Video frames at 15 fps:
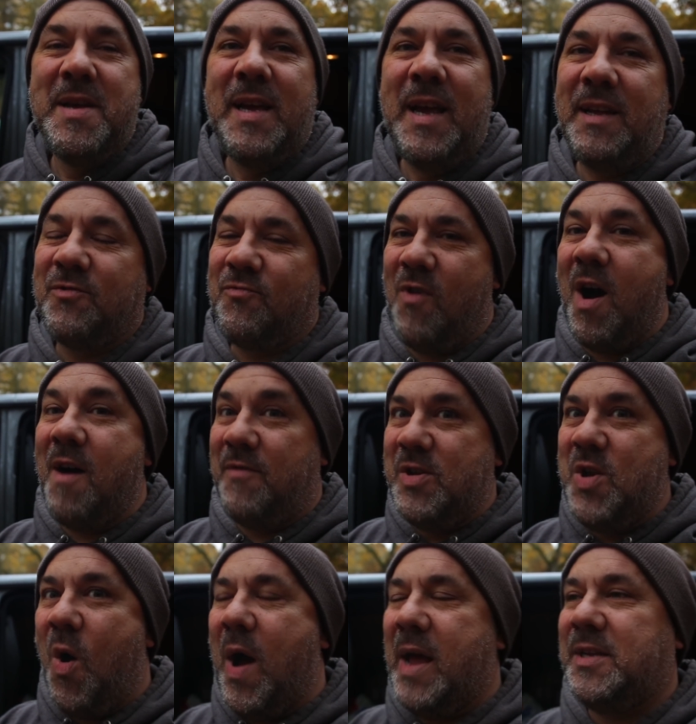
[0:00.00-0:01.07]
It's rather
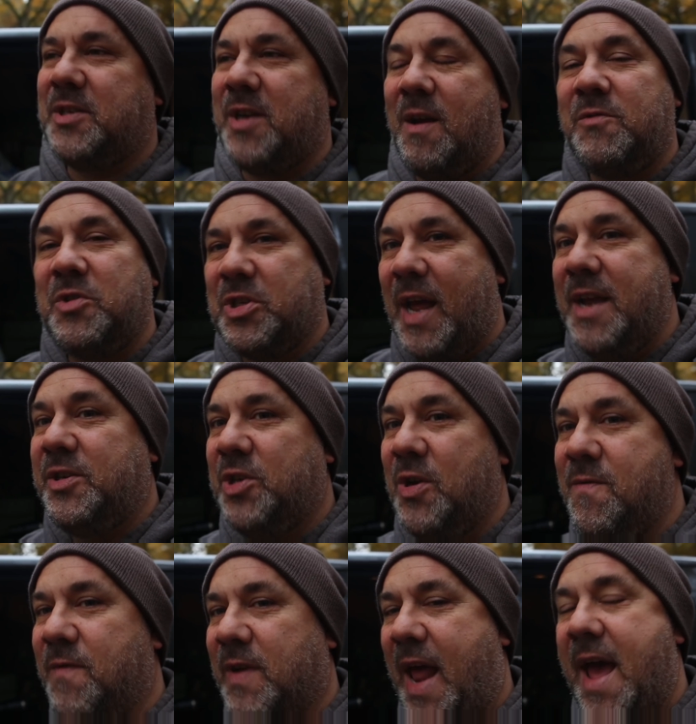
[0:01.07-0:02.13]
nice, so stay
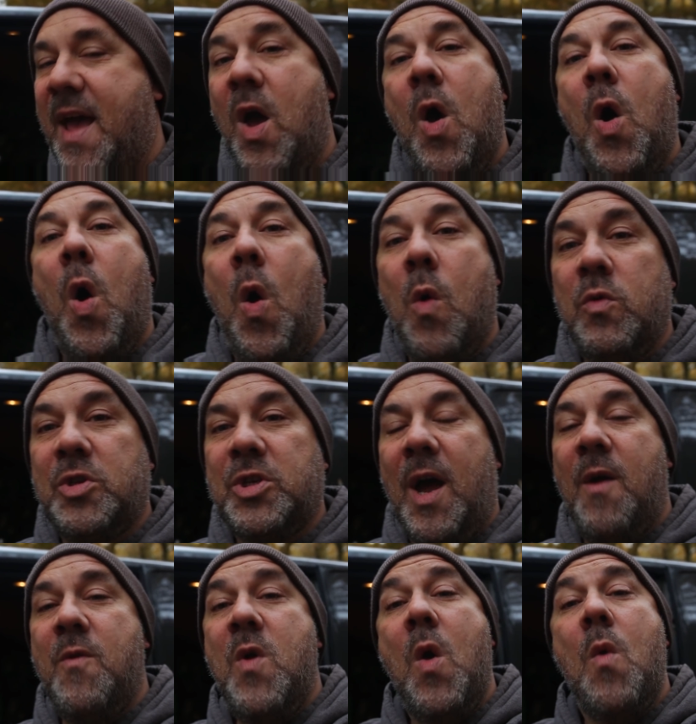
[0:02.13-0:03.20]
tuned for that. Also,